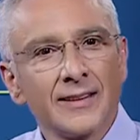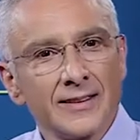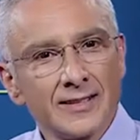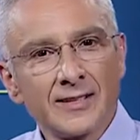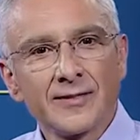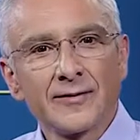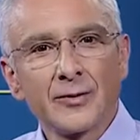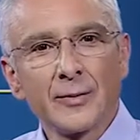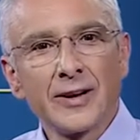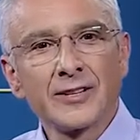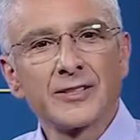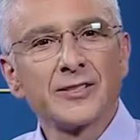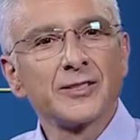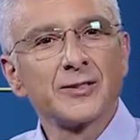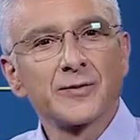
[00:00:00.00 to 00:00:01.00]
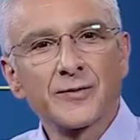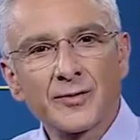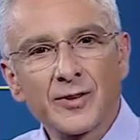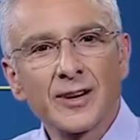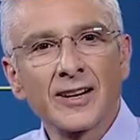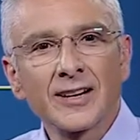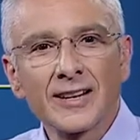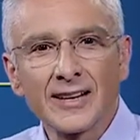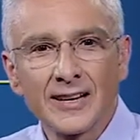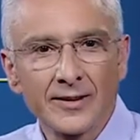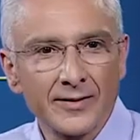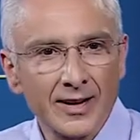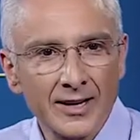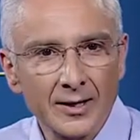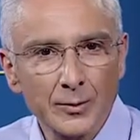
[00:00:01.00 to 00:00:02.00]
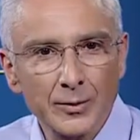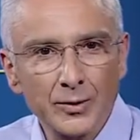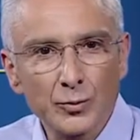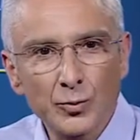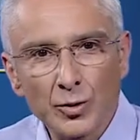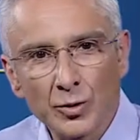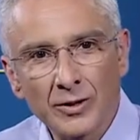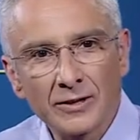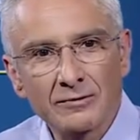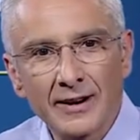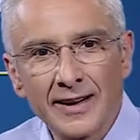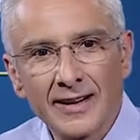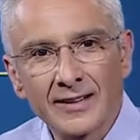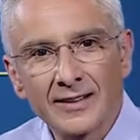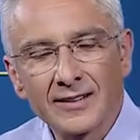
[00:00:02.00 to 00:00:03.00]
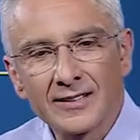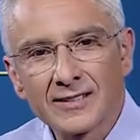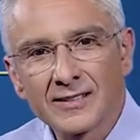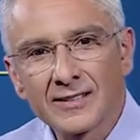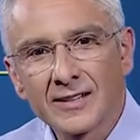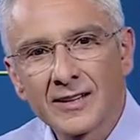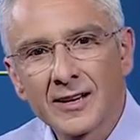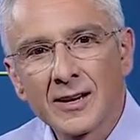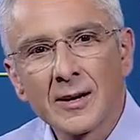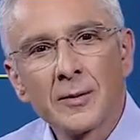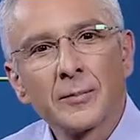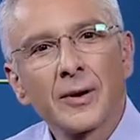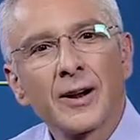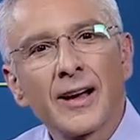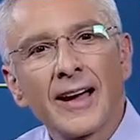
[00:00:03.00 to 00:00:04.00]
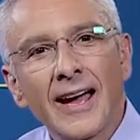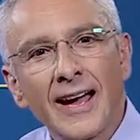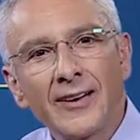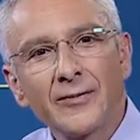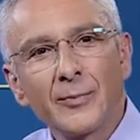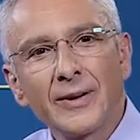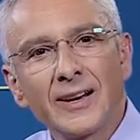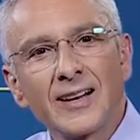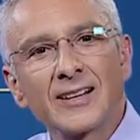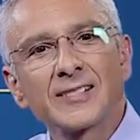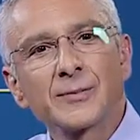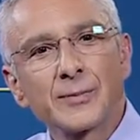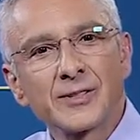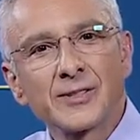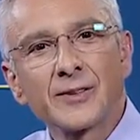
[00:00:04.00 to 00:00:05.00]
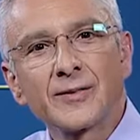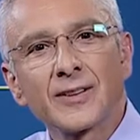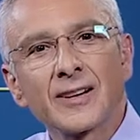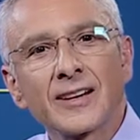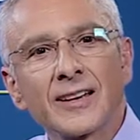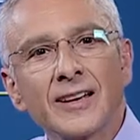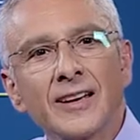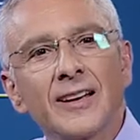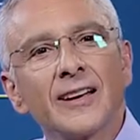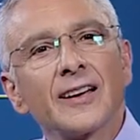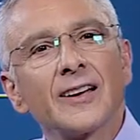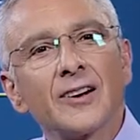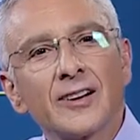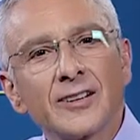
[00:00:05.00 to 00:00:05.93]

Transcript: This information is freely available and broadly recognised. But I have been asked specifically, can